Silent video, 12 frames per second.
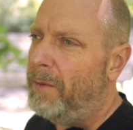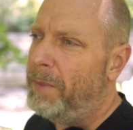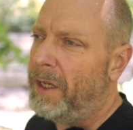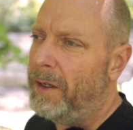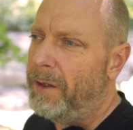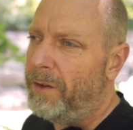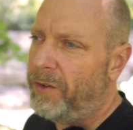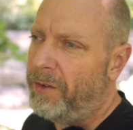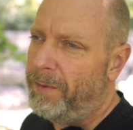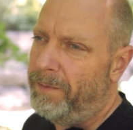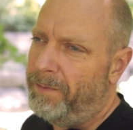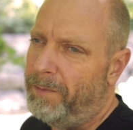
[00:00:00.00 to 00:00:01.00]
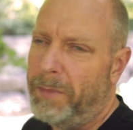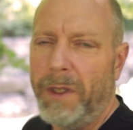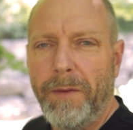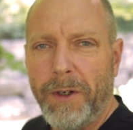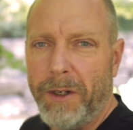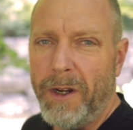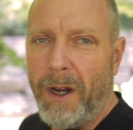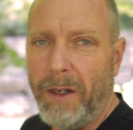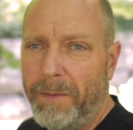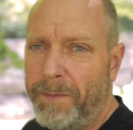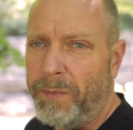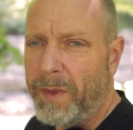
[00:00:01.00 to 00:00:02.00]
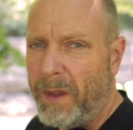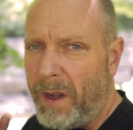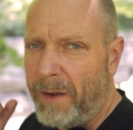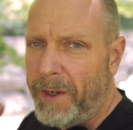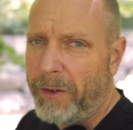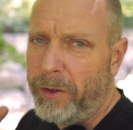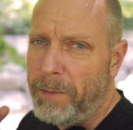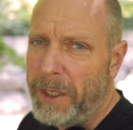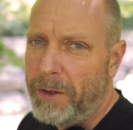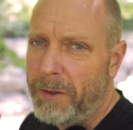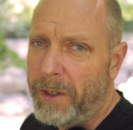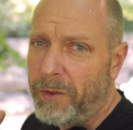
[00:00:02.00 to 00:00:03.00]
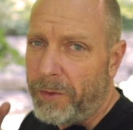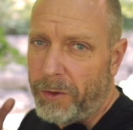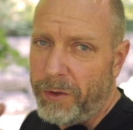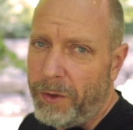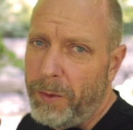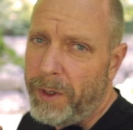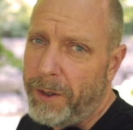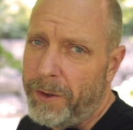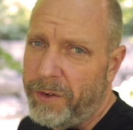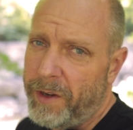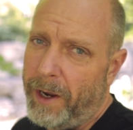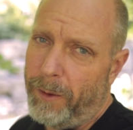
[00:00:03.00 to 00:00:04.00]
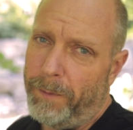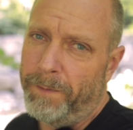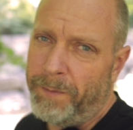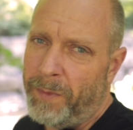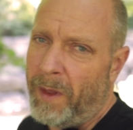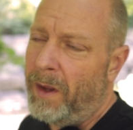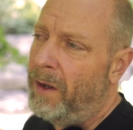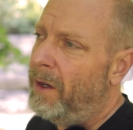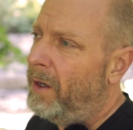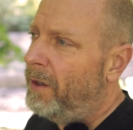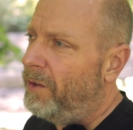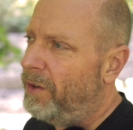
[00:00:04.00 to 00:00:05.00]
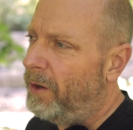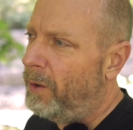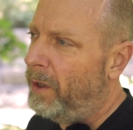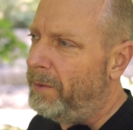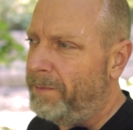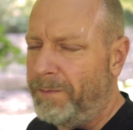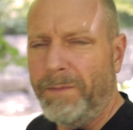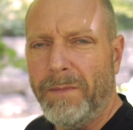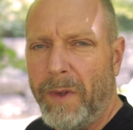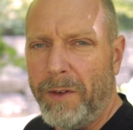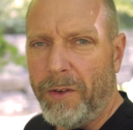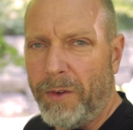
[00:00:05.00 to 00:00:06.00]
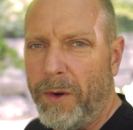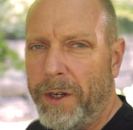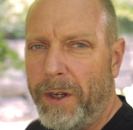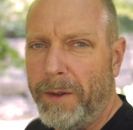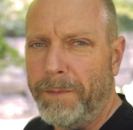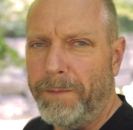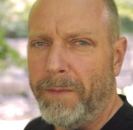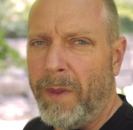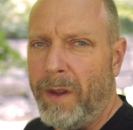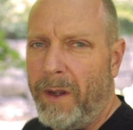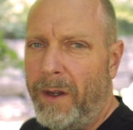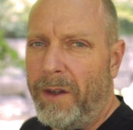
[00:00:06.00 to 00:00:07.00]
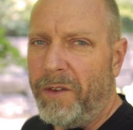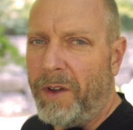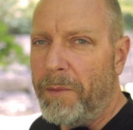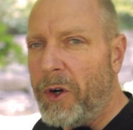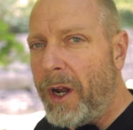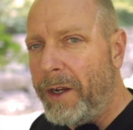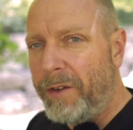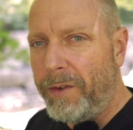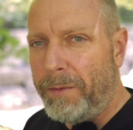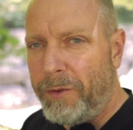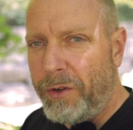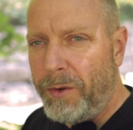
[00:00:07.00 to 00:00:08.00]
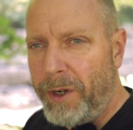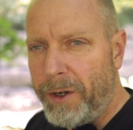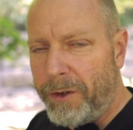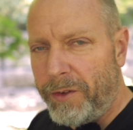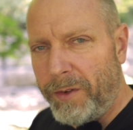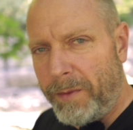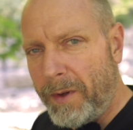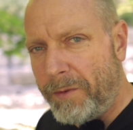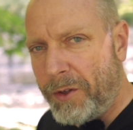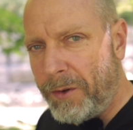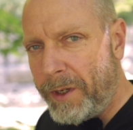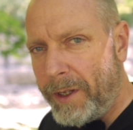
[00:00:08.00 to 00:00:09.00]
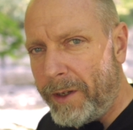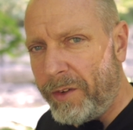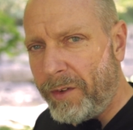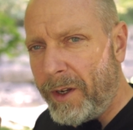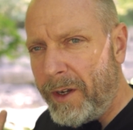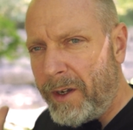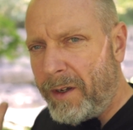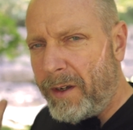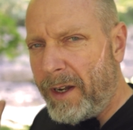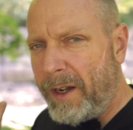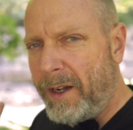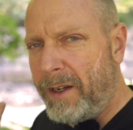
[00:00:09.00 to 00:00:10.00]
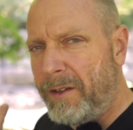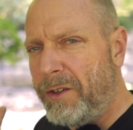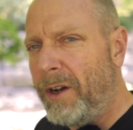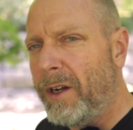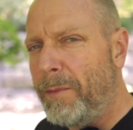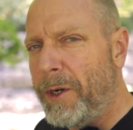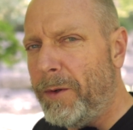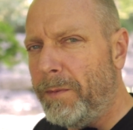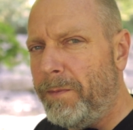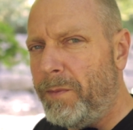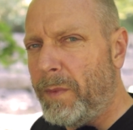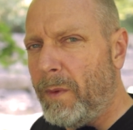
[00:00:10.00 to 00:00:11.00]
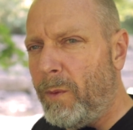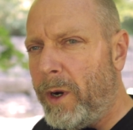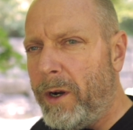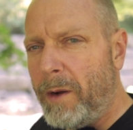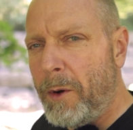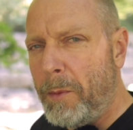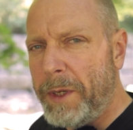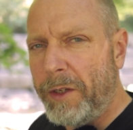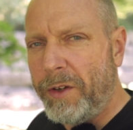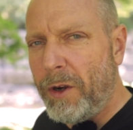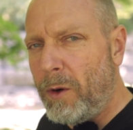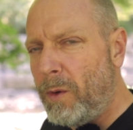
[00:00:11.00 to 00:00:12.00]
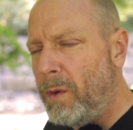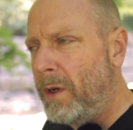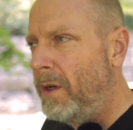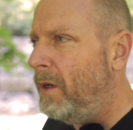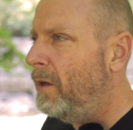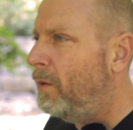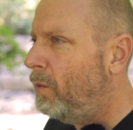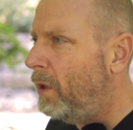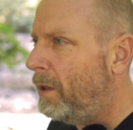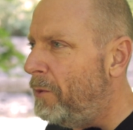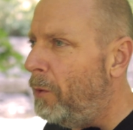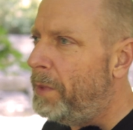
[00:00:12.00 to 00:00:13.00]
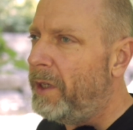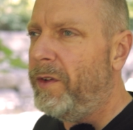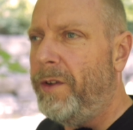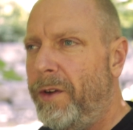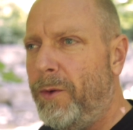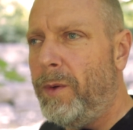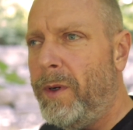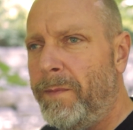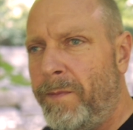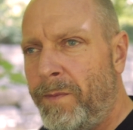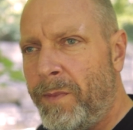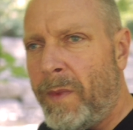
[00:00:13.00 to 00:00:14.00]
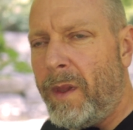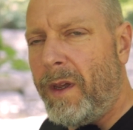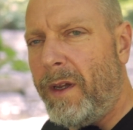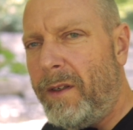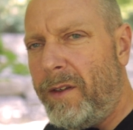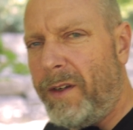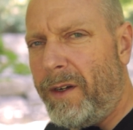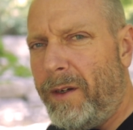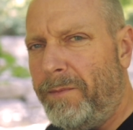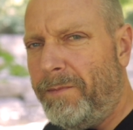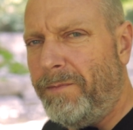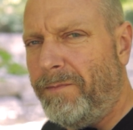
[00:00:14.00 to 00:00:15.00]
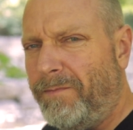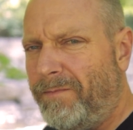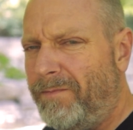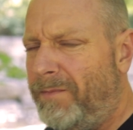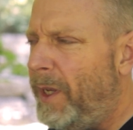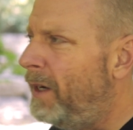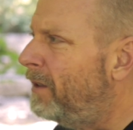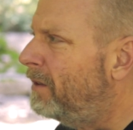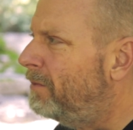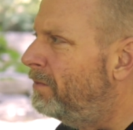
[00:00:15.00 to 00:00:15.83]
because, believe it or not, I've actually been doing this for 2 years now. So I'm just going to summarize 2 years of doing this and talk about where I'm hoping to go, what I'm hoping to do, and yeah,